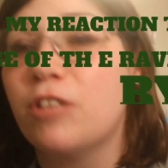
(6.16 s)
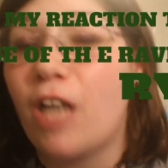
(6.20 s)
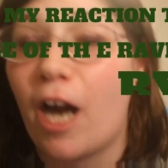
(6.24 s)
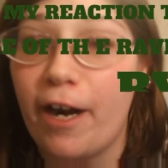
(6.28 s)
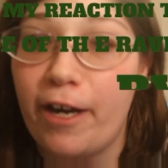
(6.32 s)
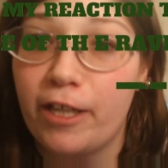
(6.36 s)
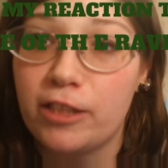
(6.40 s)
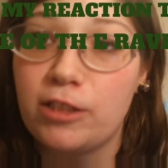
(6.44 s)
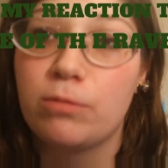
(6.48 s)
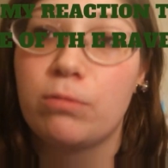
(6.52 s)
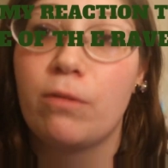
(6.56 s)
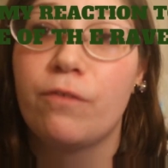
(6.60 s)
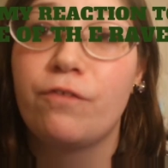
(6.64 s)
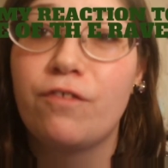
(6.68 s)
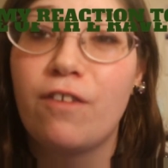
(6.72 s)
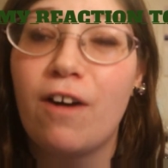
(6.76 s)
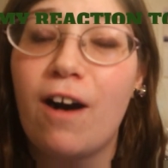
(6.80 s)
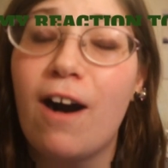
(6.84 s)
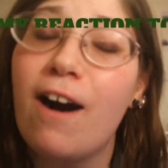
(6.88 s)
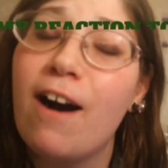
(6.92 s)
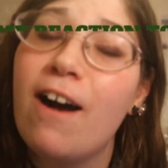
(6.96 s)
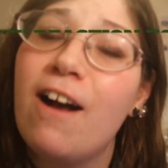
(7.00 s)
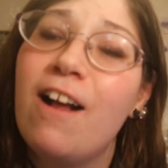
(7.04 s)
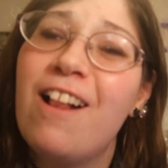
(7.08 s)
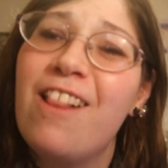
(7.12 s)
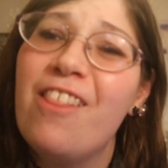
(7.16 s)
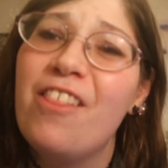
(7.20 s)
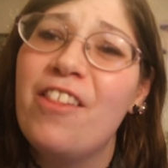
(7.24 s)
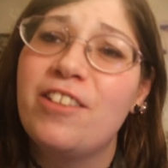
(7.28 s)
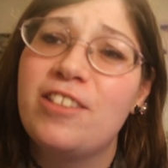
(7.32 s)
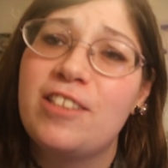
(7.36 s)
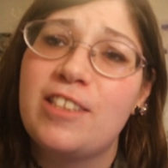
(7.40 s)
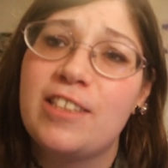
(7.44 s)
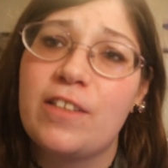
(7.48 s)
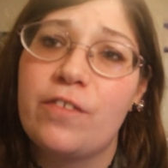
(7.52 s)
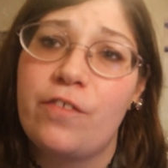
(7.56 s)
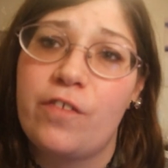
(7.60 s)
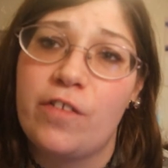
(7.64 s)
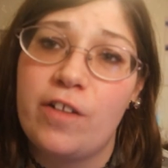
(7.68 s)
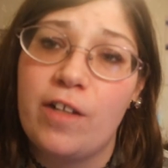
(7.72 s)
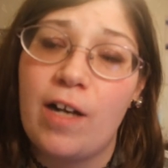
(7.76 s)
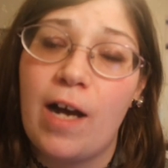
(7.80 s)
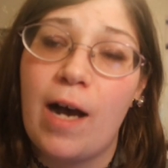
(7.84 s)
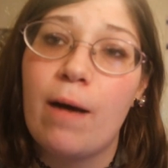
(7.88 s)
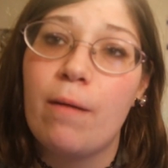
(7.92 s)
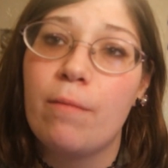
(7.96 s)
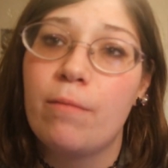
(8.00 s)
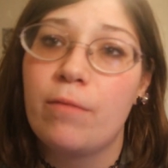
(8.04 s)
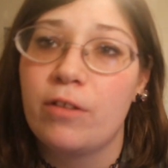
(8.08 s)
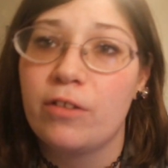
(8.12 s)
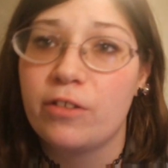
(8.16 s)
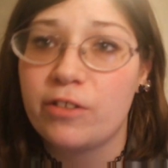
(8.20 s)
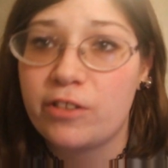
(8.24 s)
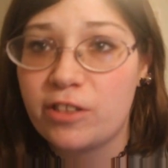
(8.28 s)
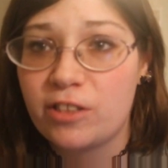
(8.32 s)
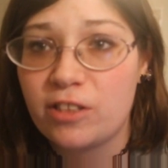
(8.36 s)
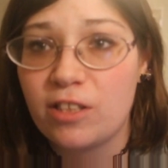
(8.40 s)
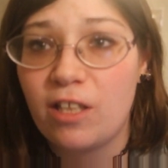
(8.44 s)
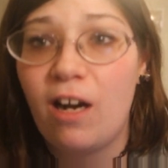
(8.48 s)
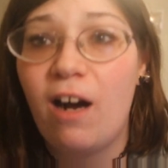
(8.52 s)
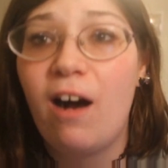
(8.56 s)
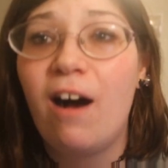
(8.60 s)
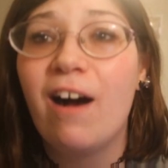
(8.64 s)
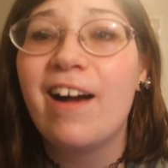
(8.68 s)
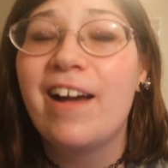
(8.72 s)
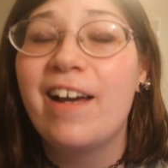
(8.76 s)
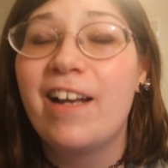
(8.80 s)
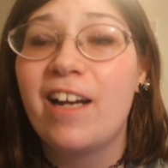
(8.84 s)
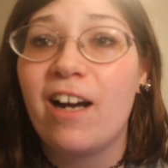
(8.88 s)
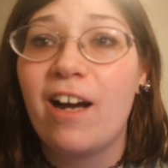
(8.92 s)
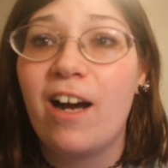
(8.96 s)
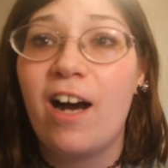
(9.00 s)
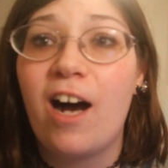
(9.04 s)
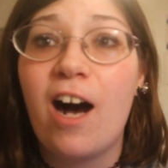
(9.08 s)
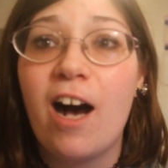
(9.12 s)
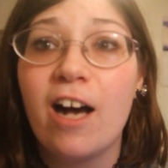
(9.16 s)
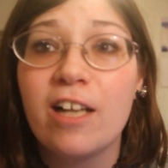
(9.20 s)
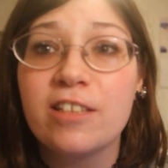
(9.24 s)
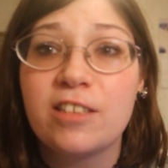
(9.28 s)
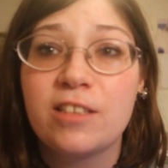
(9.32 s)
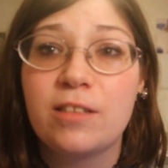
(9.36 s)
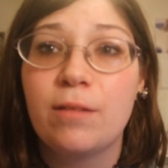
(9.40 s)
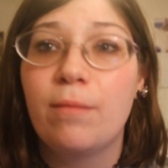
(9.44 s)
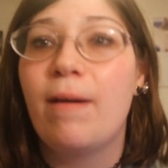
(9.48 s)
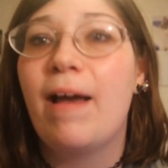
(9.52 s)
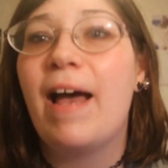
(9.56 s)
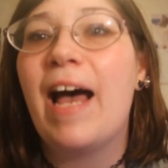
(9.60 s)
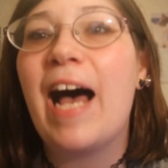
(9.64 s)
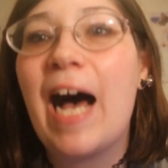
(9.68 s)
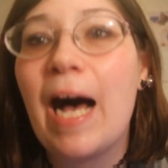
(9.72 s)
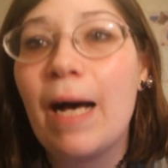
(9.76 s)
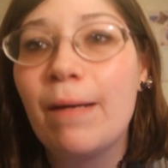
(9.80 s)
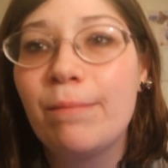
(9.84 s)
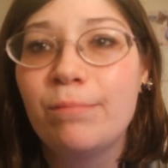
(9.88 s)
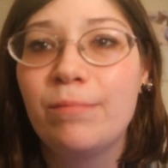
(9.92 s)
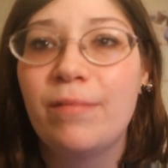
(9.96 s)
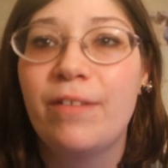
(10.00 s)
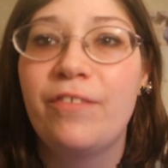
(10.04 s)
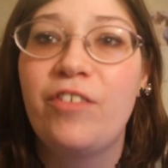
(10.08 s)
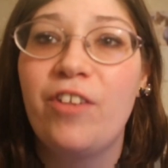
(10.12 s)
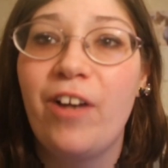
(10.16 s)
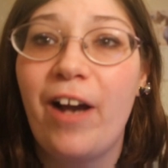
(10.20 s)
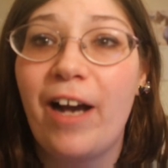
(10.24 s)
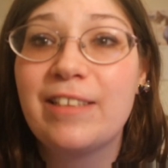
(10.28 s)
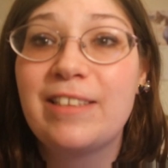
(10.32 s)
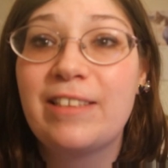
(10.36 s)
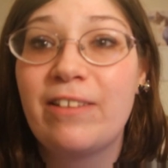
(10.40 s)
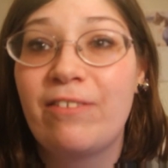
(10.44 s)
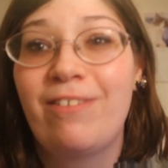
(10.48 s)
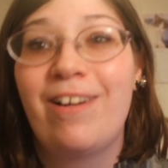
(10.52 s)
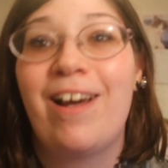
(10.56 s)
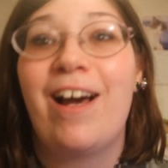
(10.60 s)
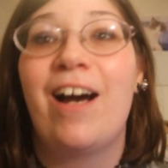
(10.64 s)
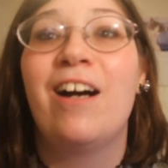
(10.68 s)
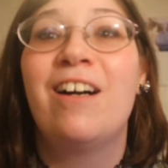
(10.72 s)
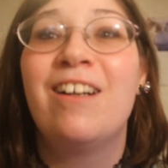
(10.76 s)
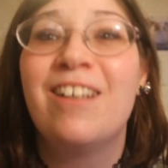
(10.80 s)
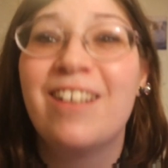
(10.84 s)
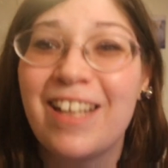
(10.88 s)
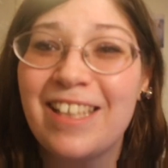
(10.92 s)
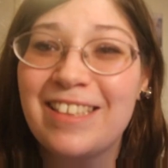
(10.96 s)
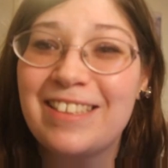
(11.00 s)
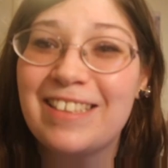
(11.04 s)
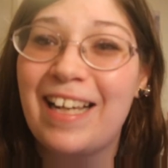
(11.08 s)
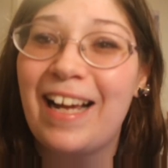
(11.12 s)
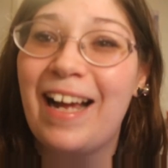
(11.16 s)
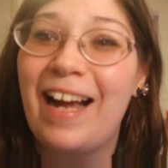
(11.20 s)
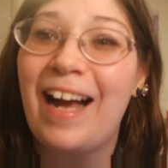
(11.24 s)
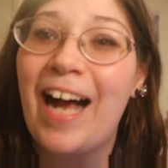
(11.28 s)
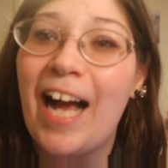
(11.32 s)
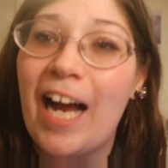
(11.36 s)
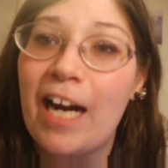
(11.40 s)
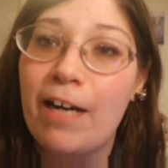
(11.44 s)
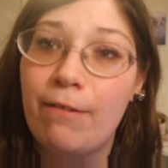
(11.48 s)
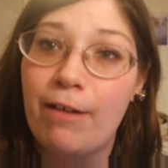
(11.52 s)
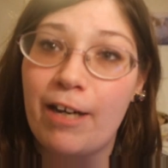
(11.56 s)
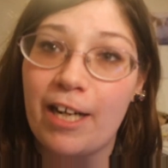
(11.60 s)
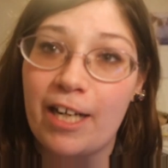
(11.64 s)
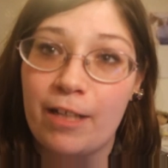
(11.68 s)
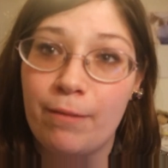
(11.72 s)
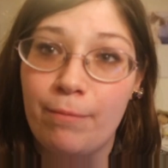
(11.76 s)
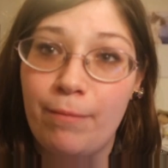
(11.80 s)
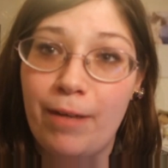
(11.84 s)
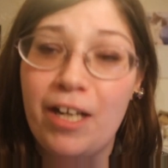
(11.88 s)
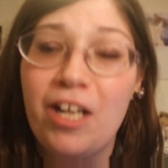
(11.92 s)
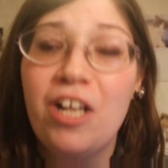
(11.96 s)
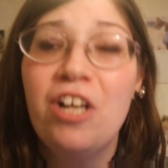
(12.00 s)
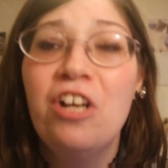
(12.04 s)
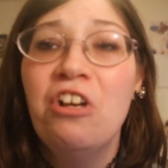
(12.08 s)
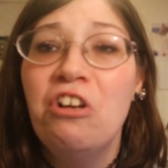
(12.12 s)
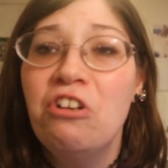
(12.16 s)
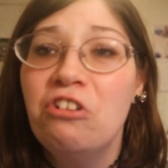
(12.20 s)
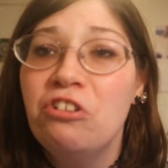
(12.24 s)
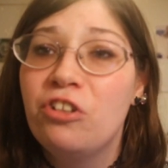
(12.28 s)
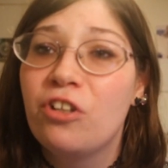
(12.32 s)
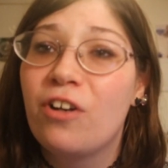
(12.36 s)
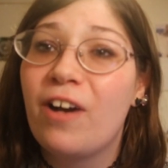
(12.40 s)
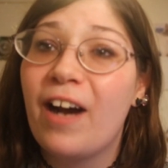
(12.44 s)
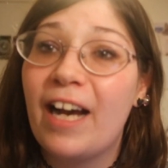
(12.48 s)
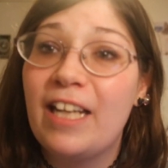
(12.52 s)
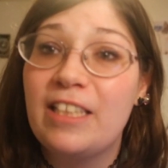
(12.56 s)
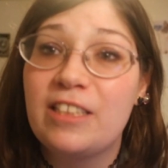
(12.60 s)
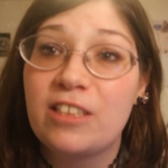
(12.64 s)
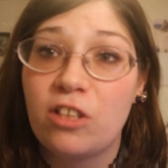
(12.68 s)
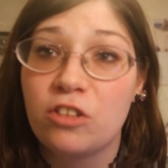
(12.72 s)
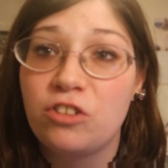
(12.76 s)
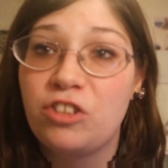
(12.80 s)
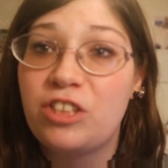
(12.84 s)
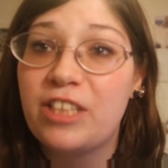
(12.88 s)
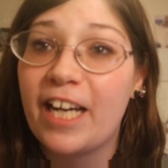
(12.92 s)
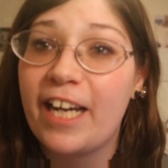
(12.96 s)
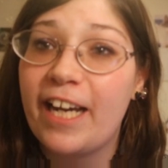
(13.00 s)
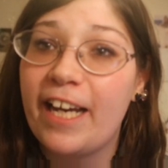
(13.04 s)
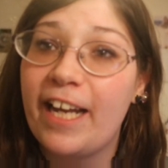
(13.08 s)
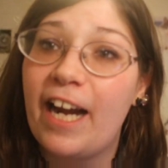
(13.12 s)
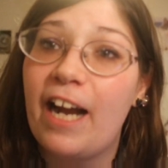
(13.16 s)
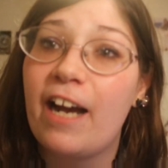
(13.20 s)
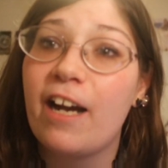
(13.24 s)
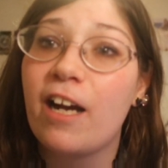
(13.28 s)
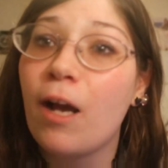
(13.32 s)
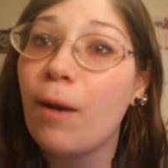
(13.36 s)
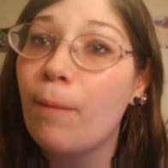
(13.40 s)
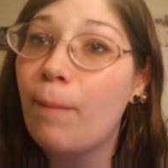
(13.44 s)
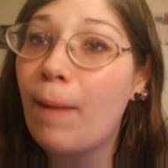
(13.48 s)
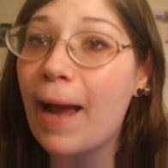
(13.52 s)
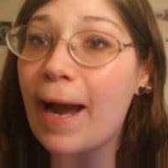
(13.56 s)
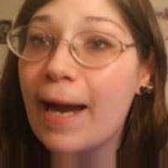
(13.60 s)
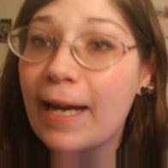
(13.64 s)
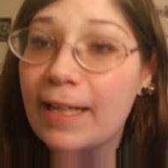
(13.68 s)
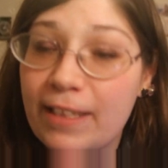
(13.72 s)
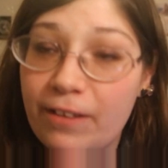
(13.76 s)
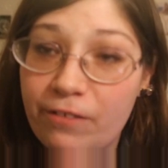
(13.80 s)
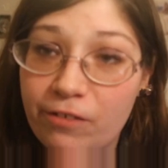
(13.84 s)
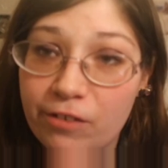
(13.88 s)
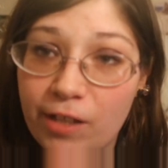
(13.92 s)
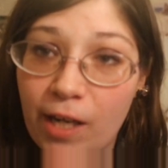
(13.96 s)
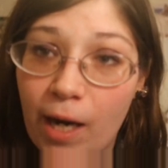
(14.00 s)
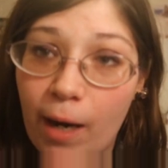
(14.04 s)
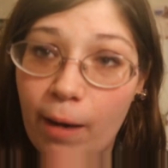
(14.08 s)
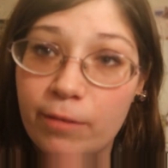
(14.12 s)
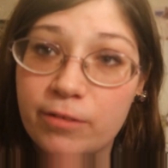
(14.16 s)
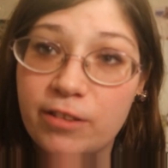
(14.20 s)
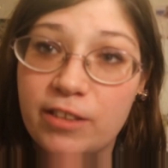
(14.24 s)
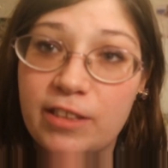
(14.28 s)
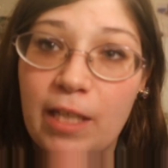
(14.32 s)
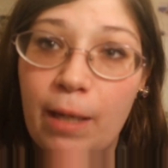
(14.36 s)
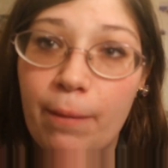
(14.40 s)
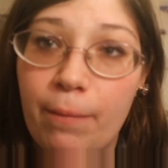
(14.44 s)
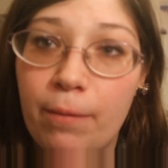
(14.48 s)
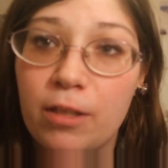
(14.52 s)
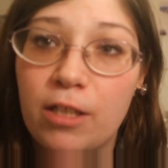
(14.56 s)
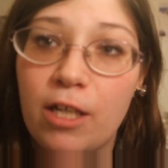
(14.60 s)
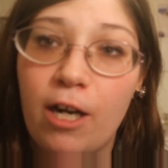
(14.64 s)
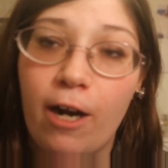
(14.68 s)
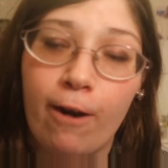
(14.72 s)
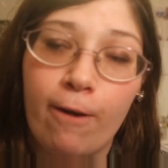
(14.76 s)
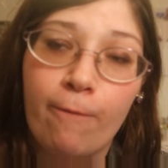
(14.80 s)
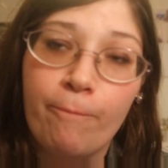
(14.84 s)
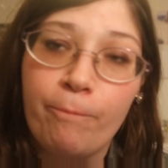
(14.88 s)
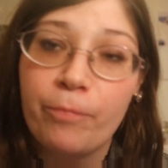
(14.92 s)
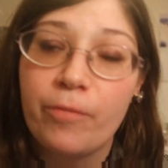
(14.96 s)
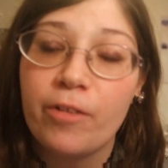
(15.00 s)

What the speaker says: Darkness Will Fall. This is a phenomenal song and an awesome album. If you guys have not heard it, I highly recommend you guys go check it out. Come back and leave your comments down below.